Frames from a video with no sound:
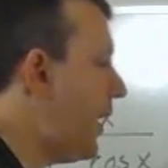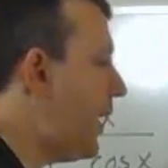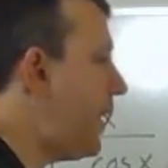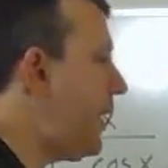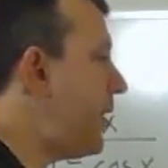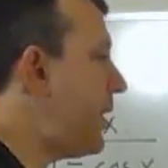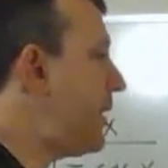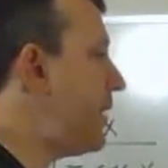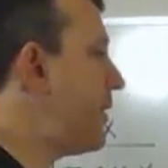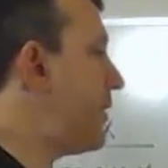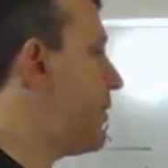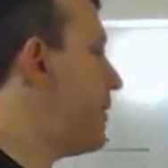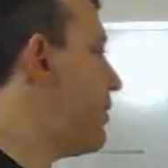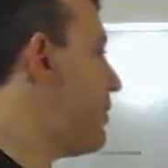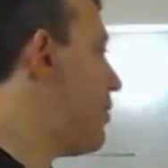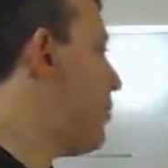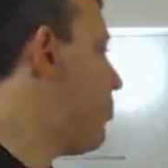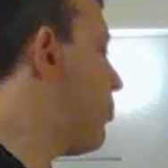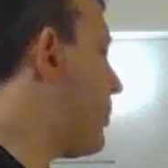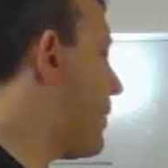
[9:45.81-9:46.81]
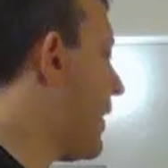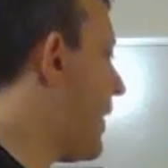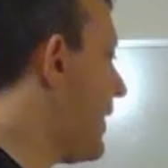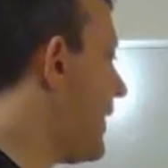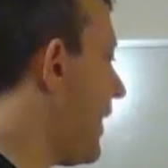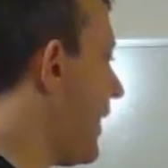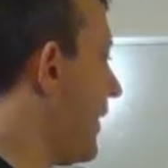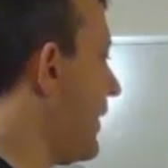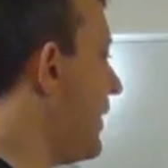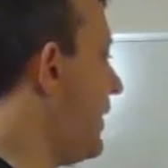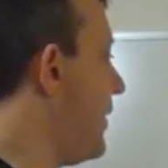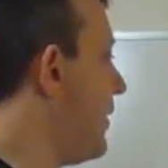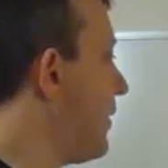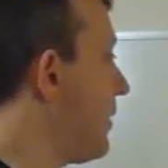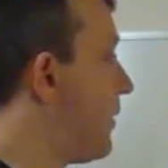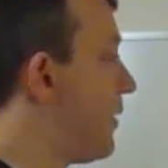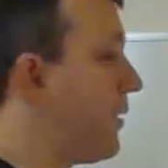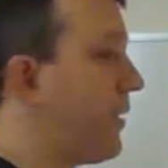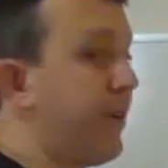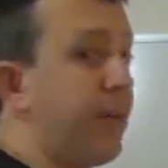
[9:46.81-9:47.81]
And, you know, when I got
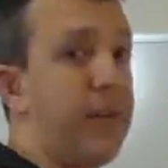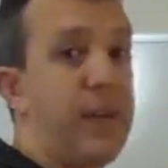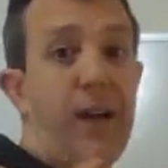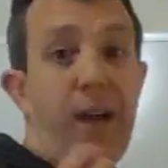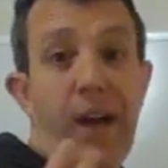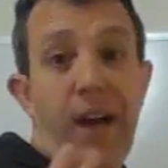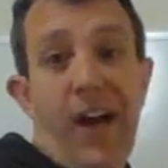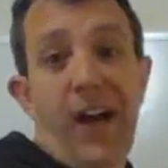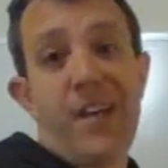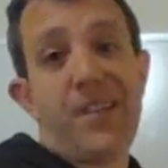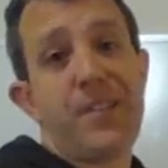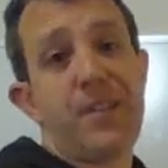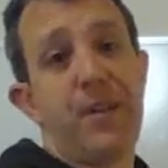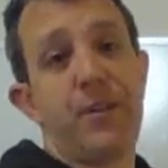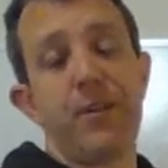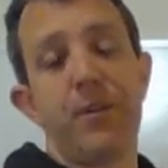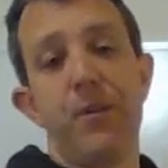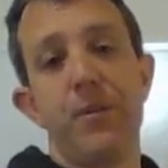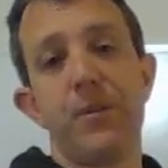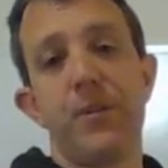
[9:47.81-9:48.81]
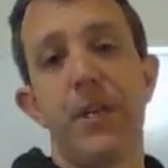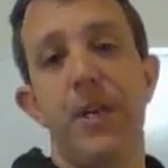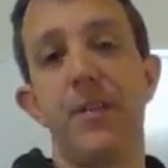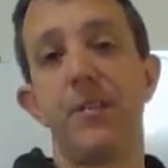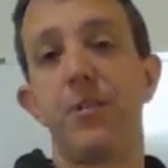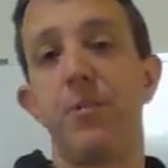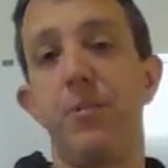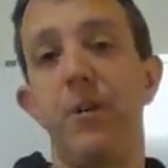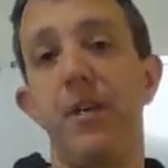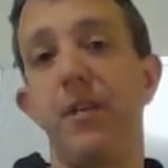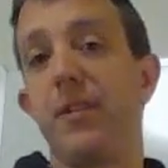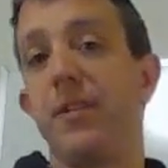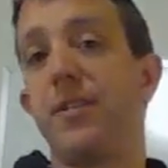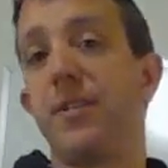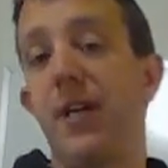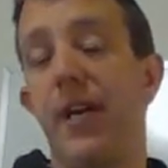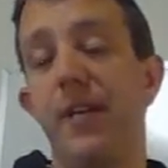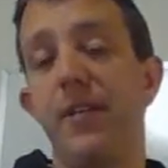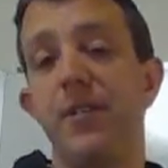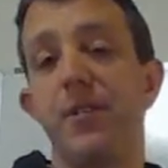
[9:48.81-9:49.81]
here, I saw the cosine squared and the
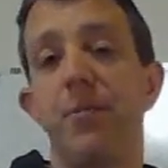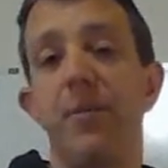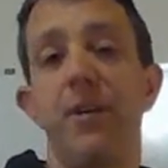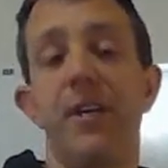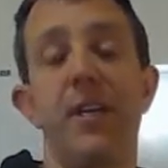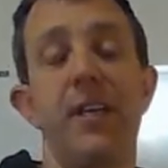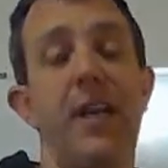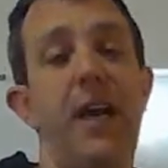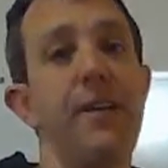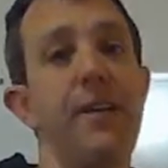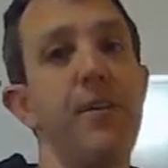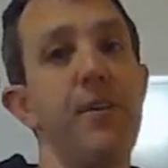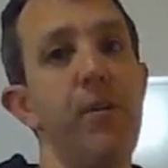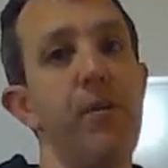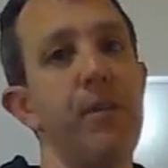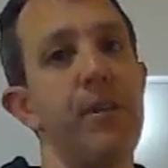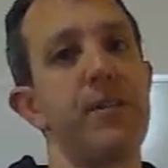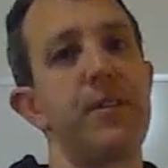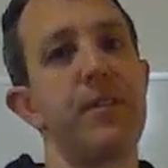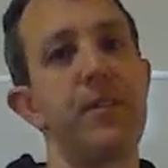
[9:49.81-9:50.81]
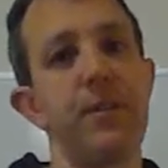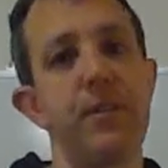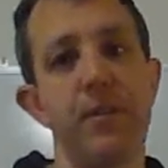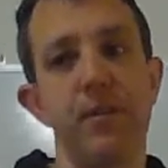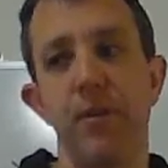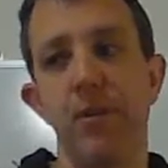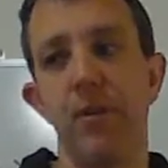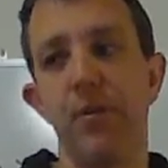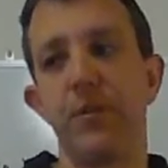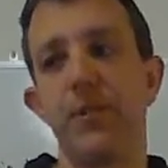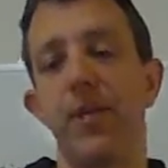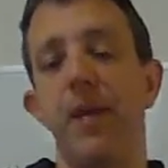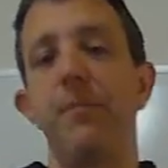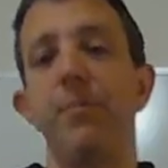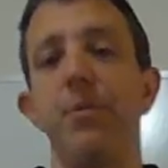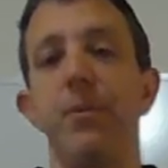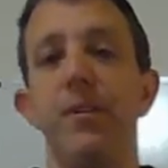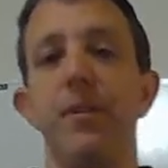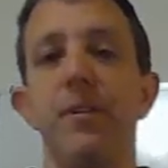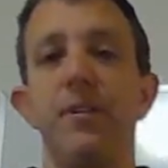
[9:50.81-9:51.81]
sine squared, and I know that
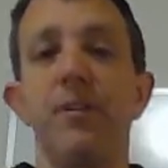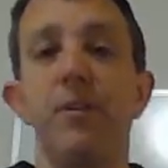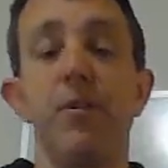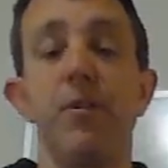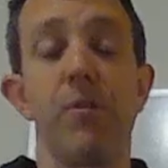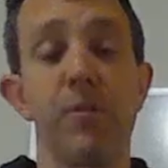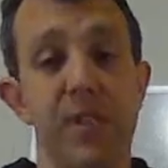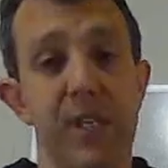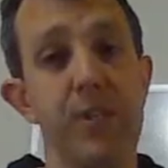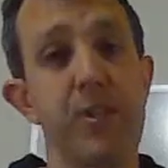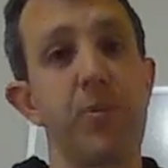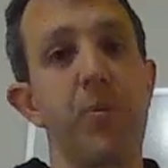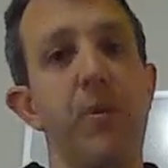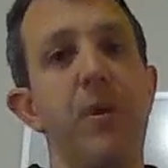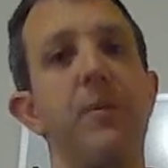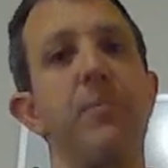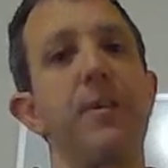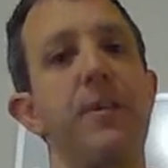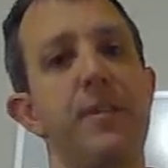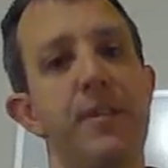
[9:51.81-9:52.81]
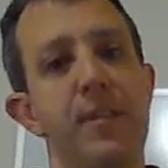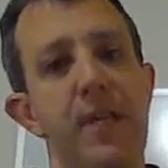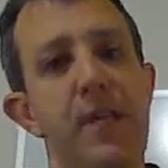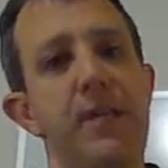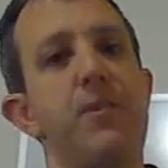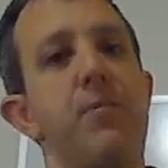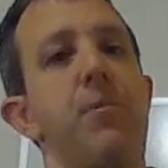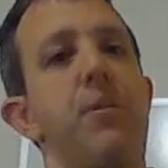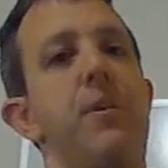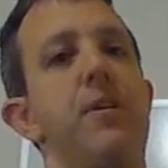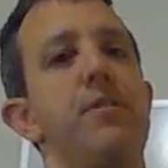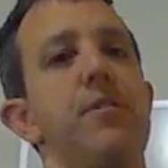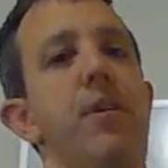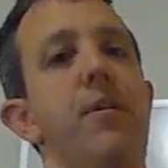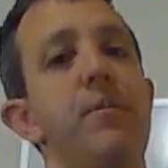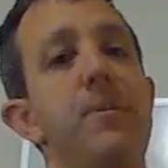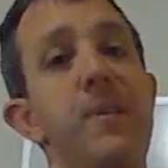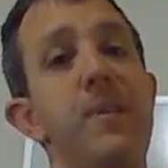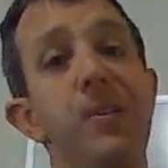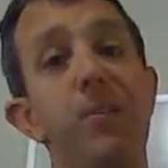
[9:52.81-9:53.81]
cosine, plus, cosine squared plus sine squared is
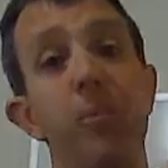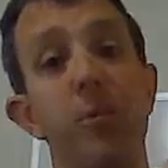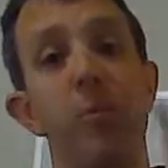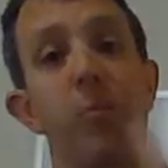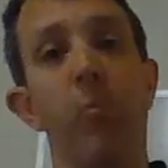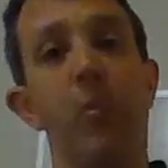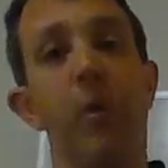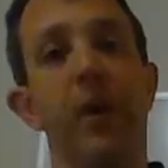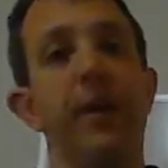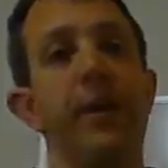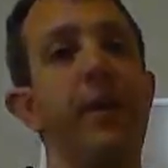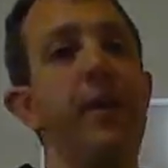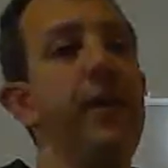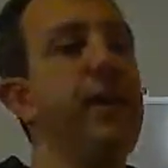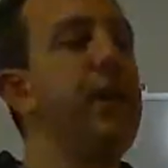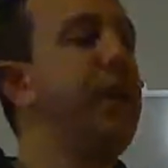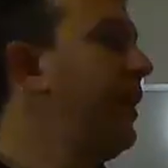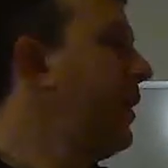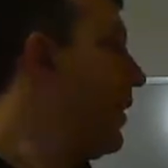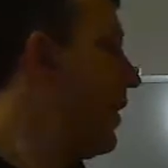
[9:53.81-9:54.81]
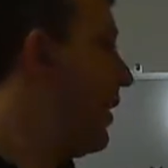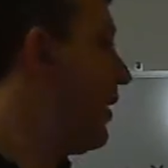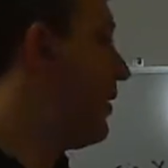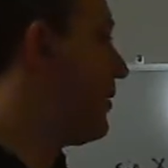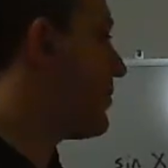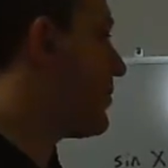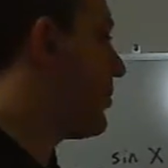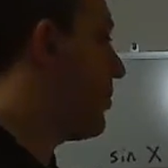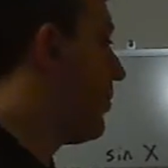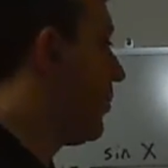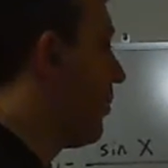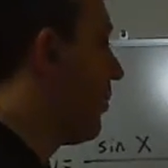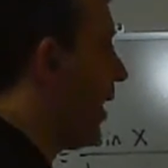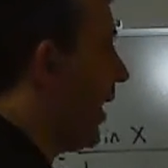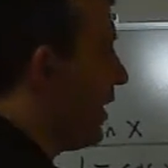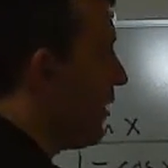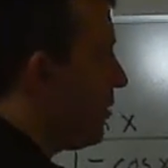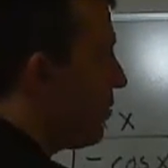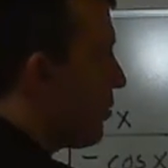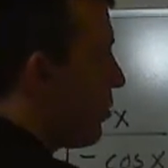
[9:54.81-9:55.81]
always equal to 1. And
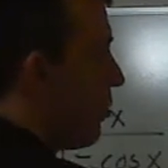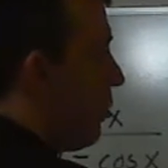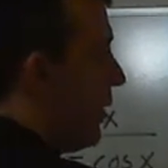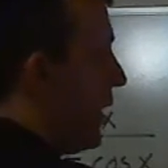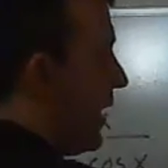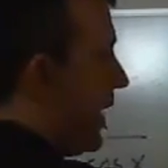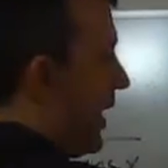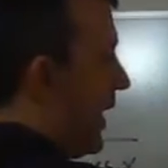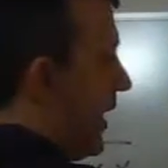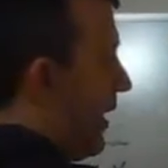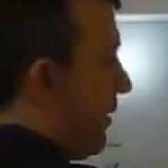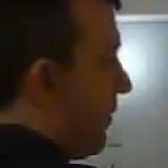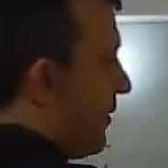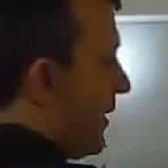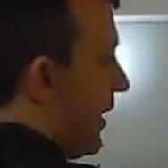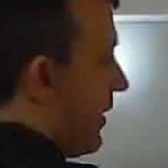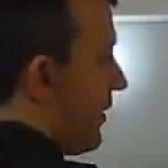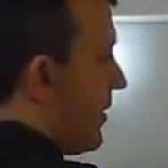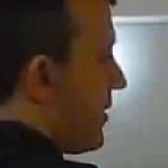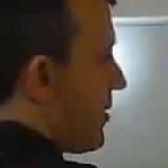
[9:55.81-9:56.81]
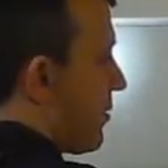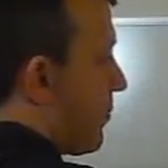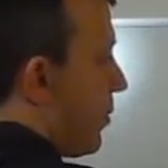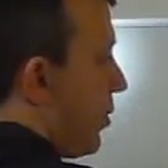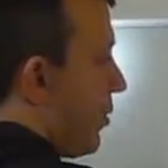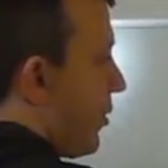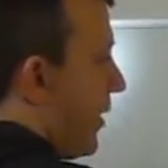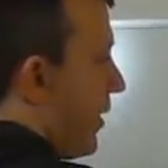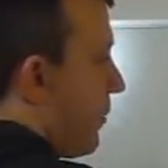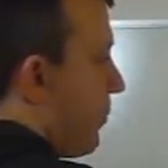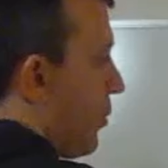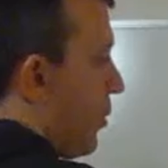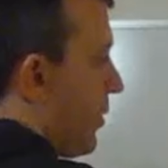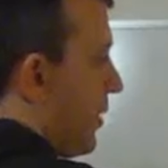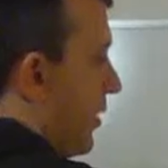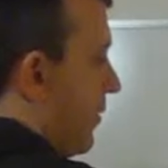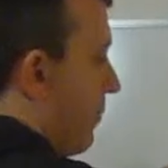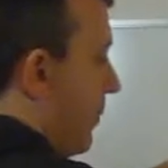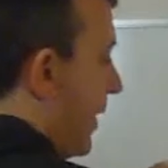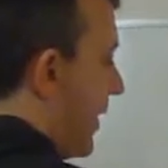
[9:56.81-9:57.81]
so I don't quite have that. These are both,
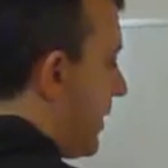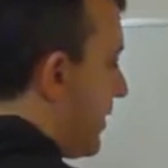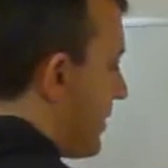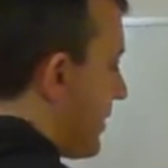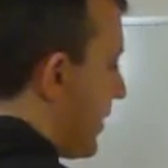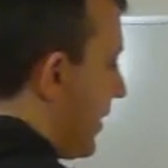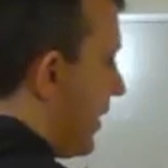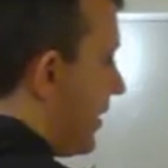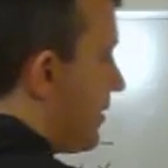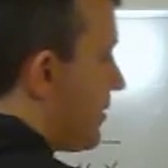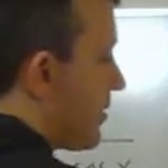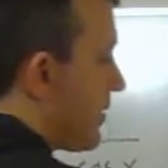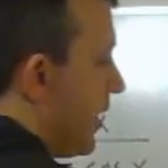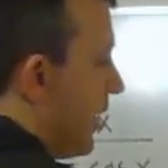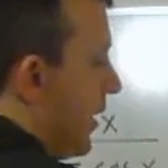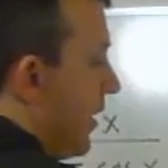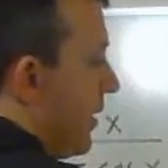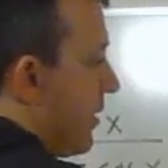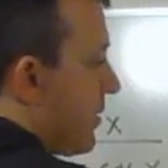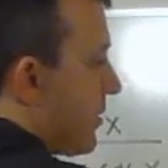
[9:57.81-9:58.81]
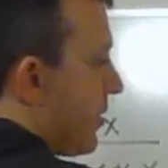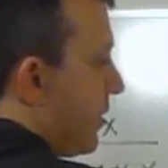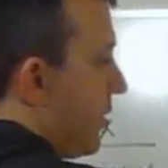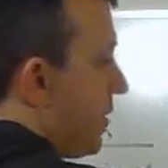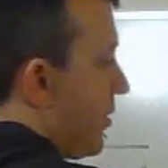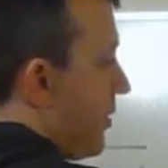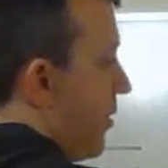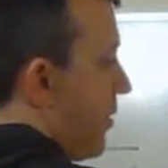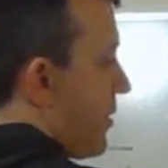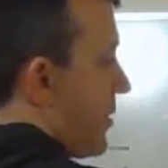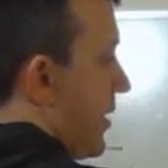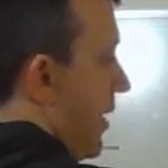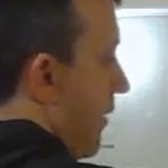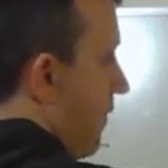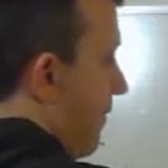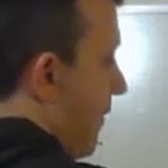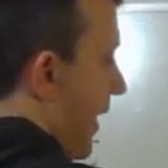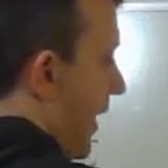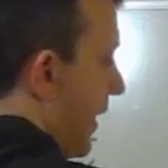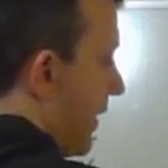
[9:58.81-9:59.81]
both have minus signs. So you'll notice
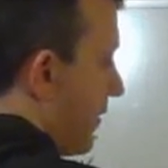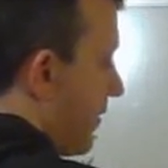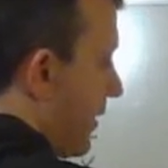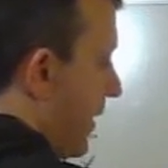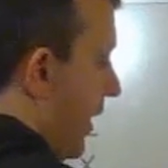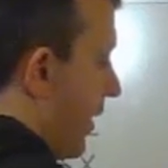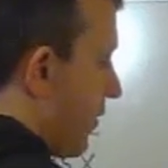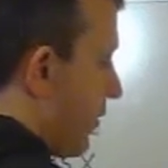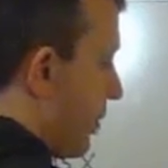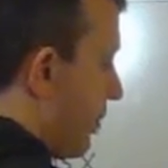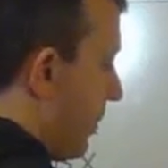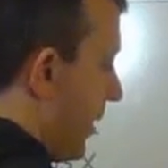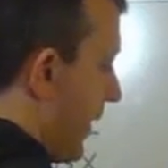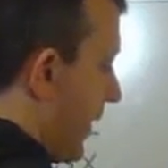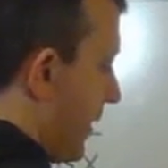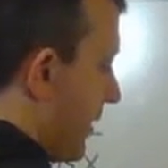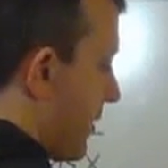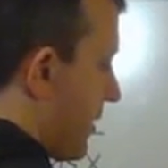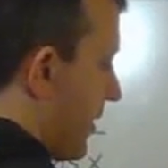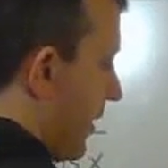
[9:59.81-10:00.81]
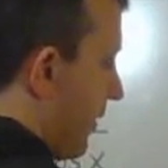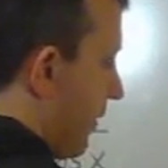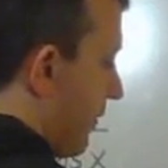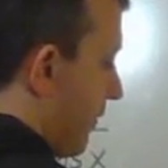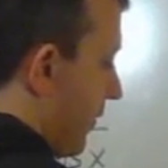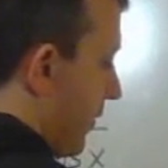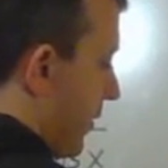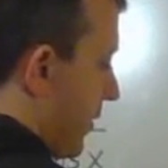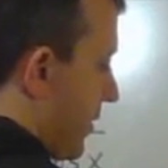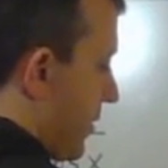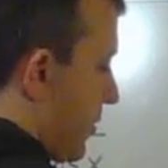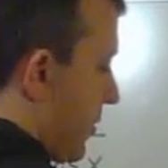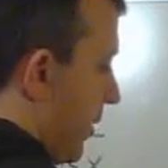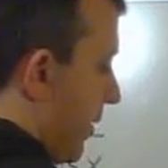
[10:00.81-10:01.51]
I factored out the minus sign first.